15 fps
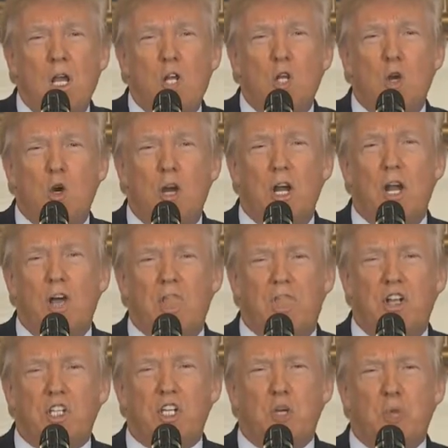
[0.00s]
During our
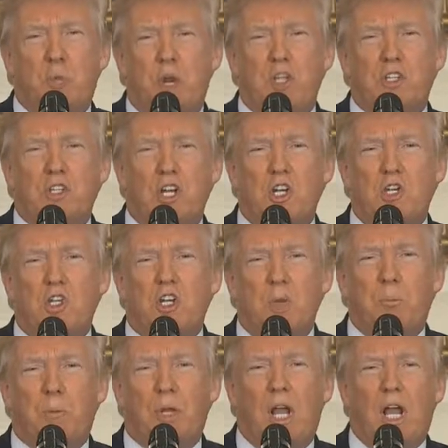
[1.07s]
visit, President Xi
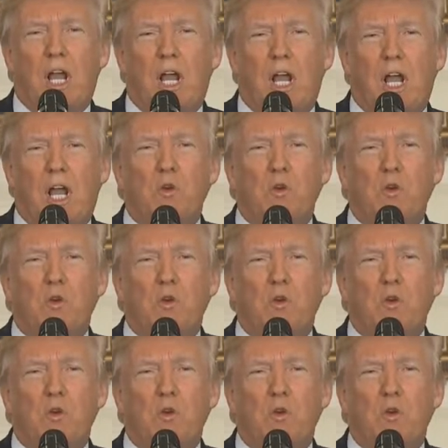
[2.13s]
pledged